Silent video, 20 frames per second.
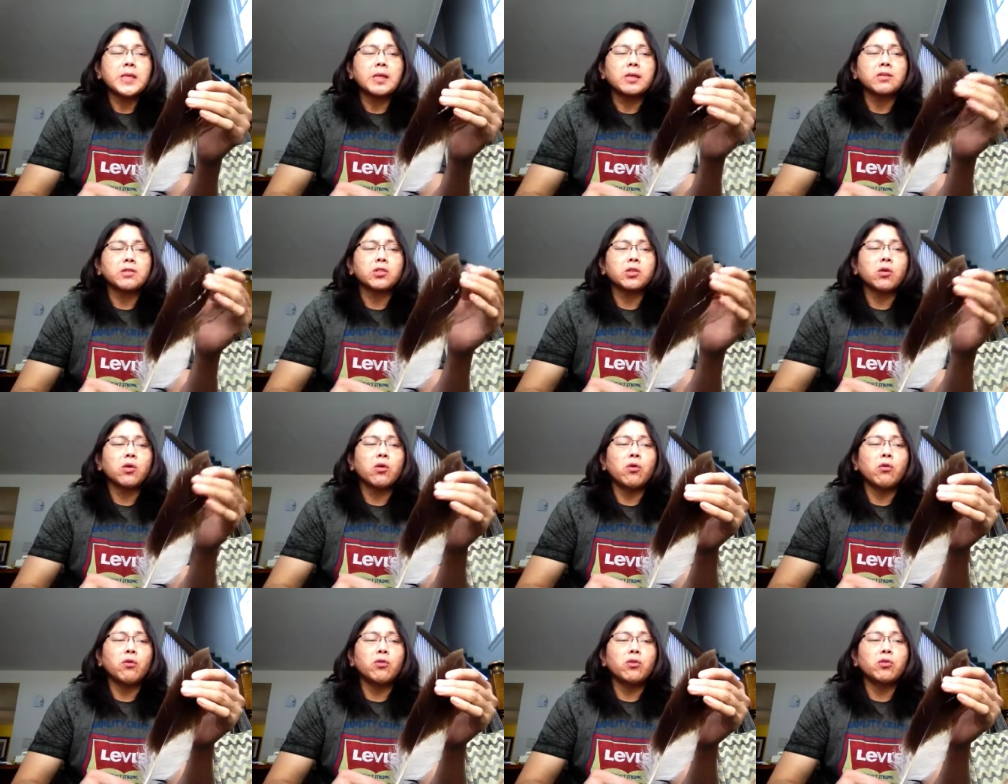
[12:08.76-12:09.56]
And
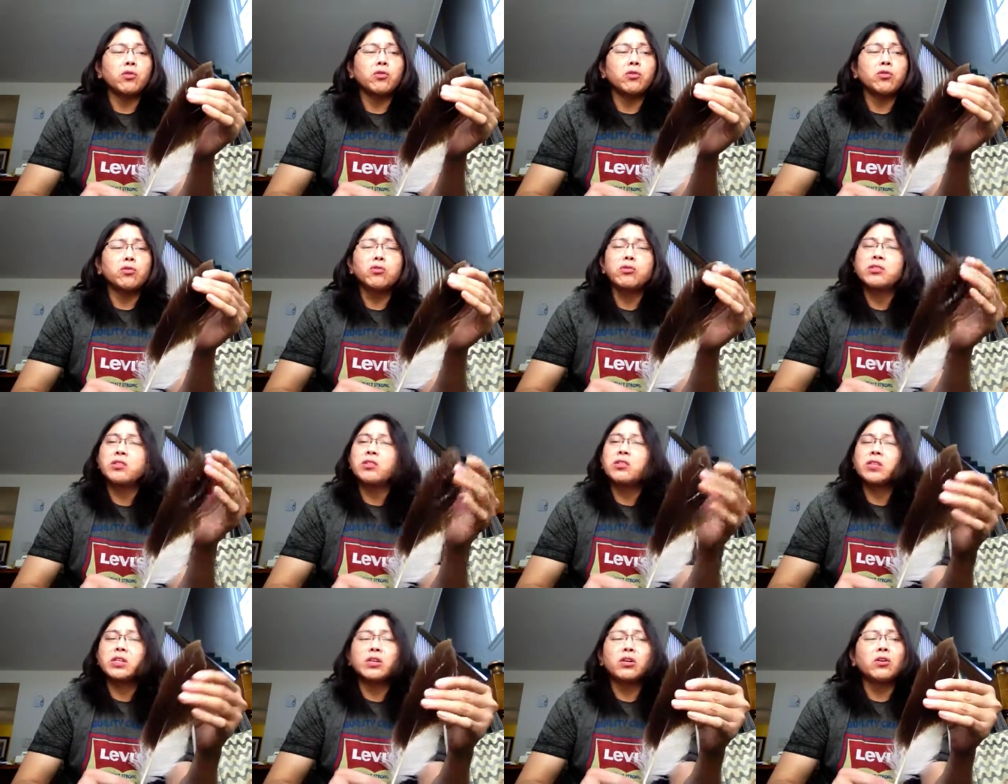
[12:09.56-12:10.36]
so you use
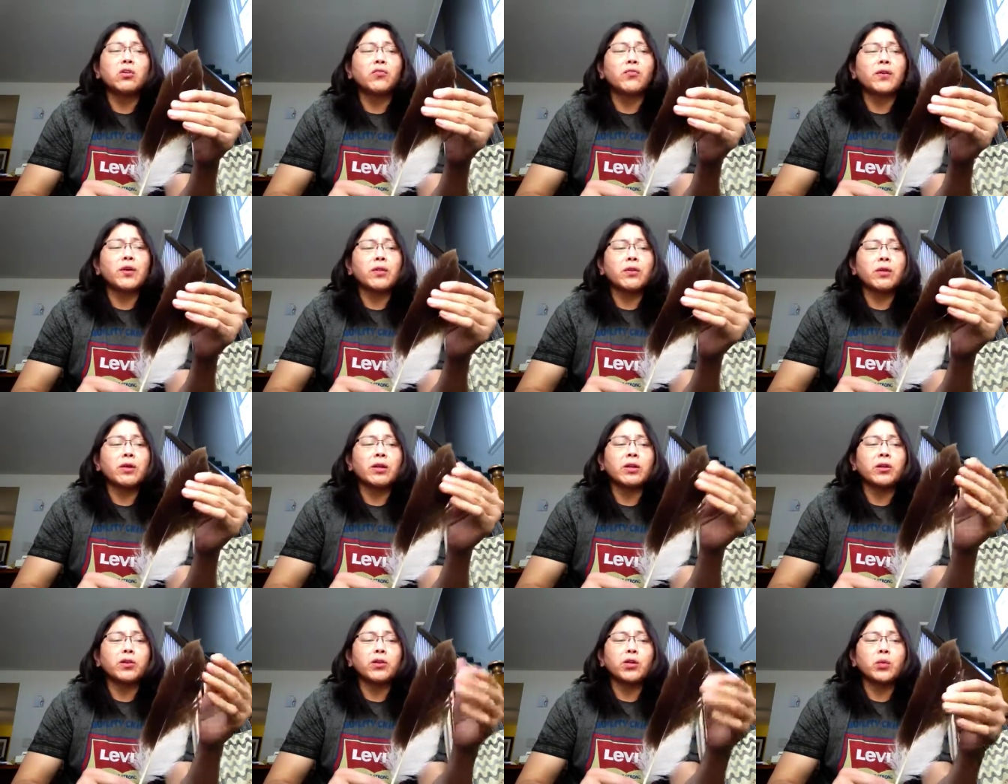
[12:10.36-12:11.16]
this eagle feather
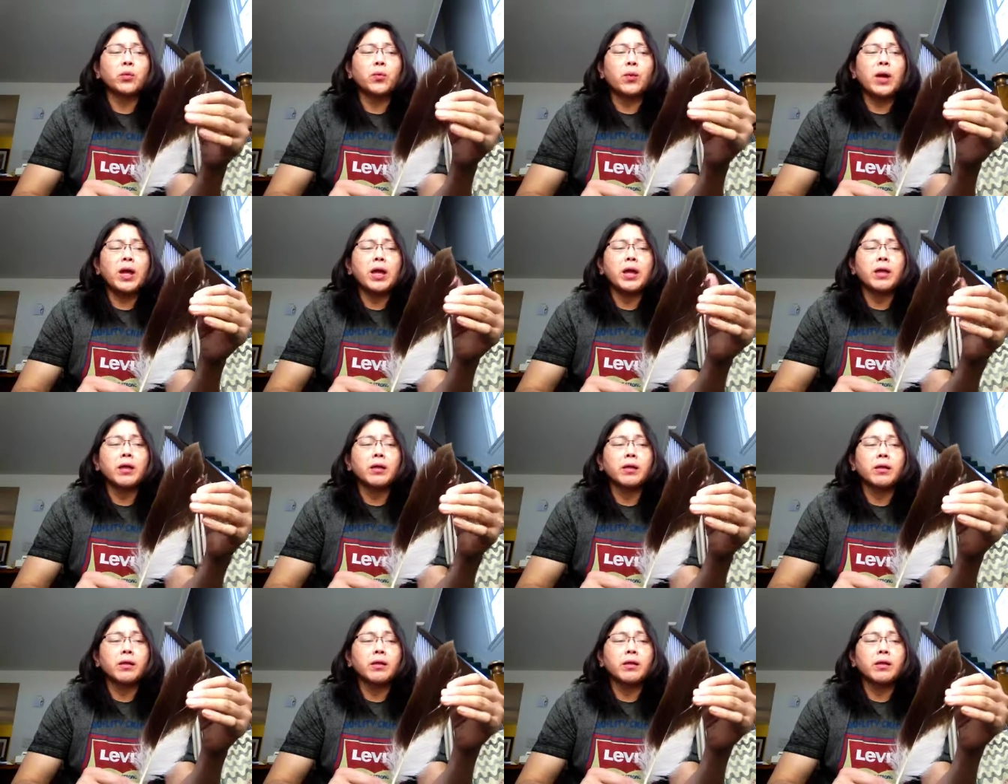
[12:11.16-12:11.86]
in a good way.